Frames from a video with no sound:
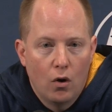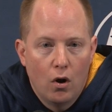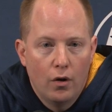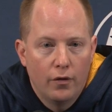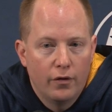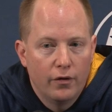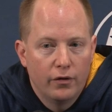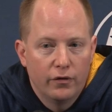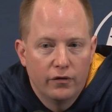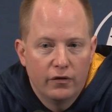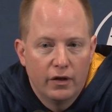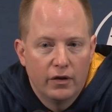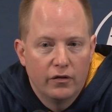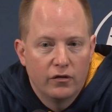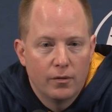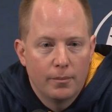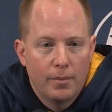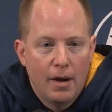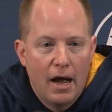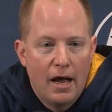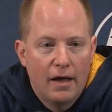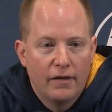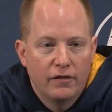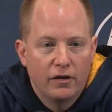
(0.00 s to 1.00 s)
All those things are
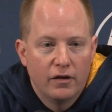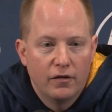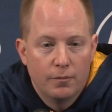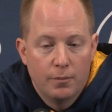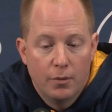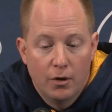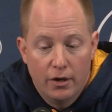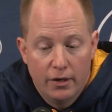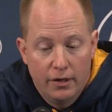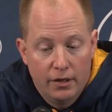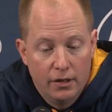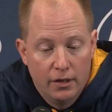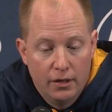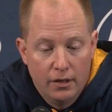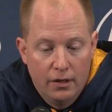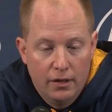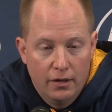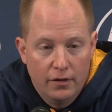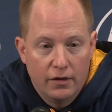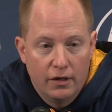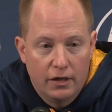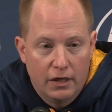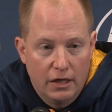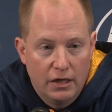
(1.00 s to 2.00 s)
positive, but
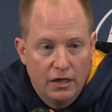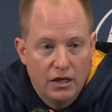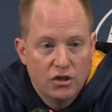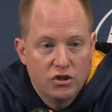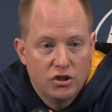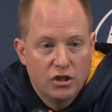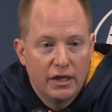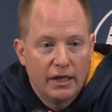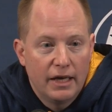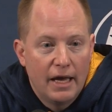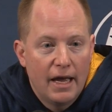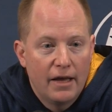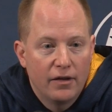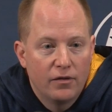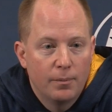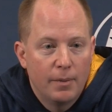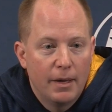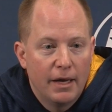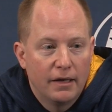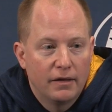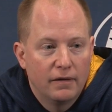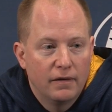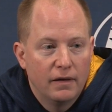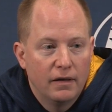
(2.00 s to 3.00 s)
the conditioning
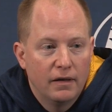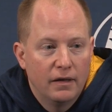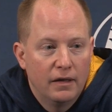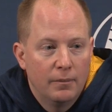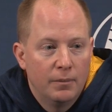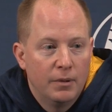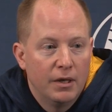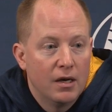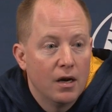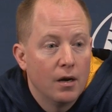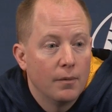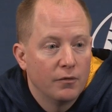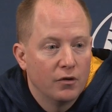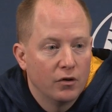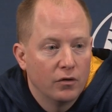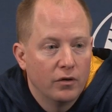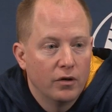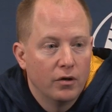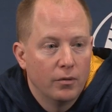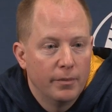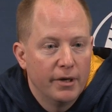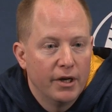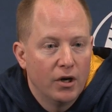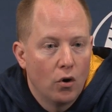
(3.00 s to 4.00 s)
aspect becomes a
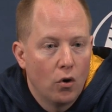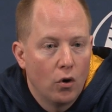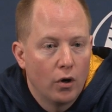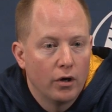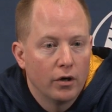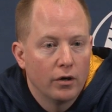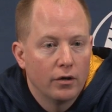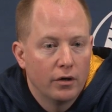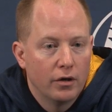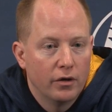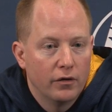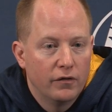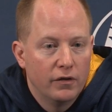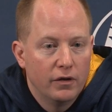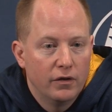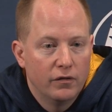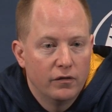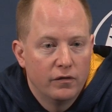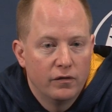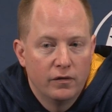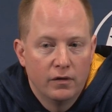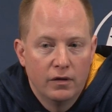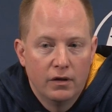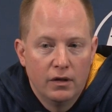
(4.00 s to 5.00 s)
little bit harder because
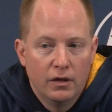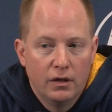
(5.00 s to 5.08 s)
he's